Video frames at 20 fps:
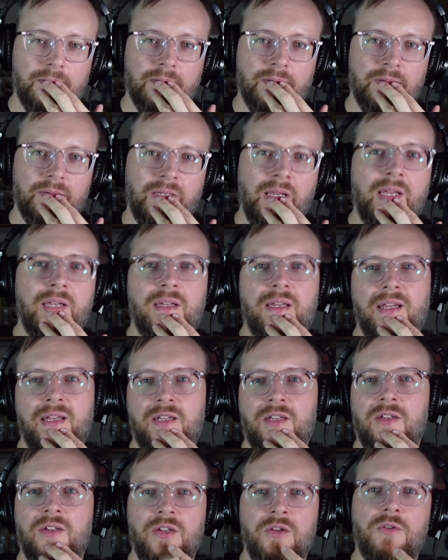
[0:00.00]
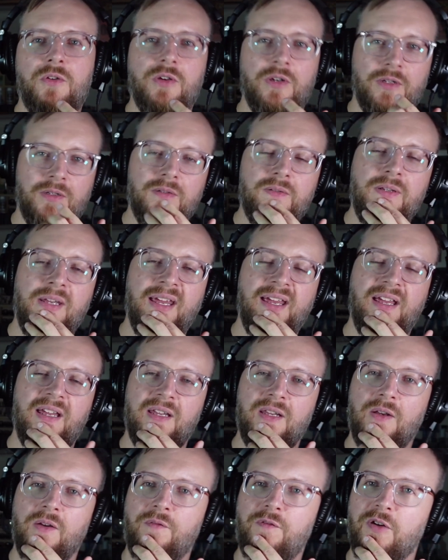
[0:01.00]
that you could, yeah,
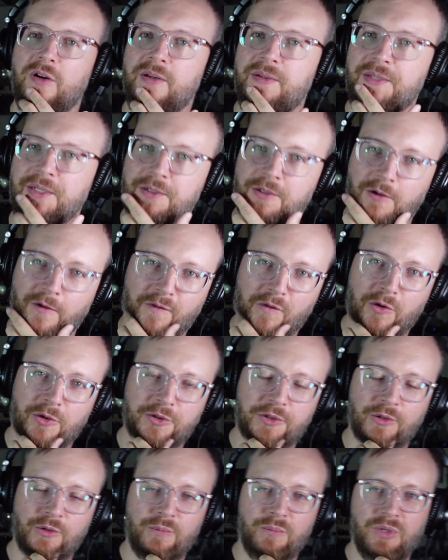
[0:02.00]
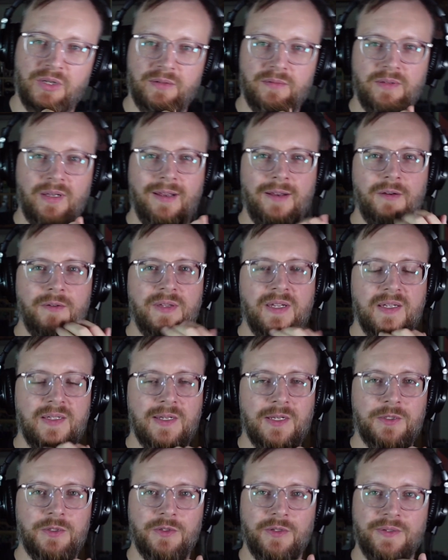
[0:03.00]
for a digital version, but I don't think
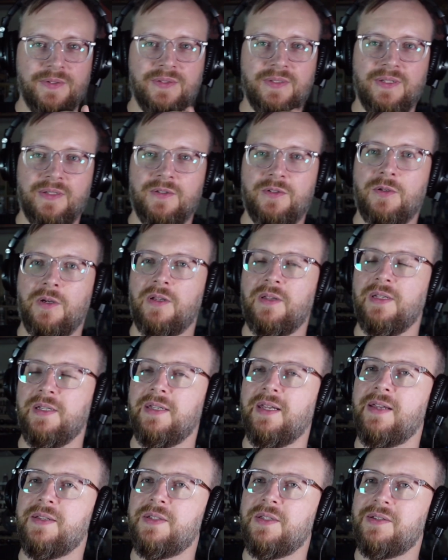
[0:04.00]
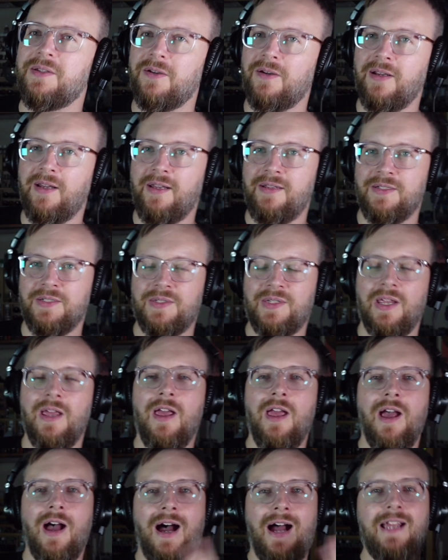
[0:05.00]
digital is not strictly necessary. I just think
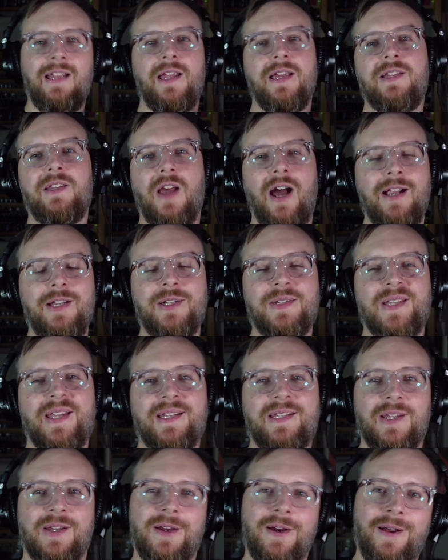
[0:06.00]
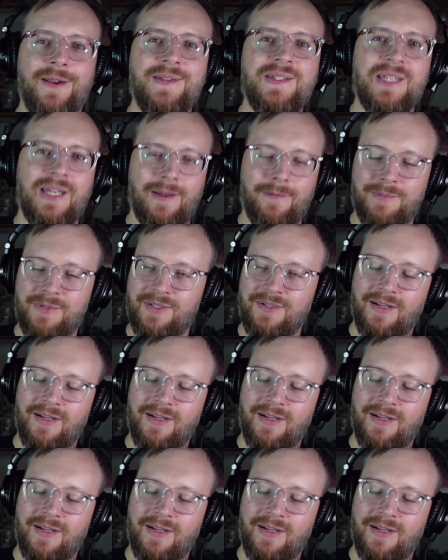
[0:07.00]
I just like the concept.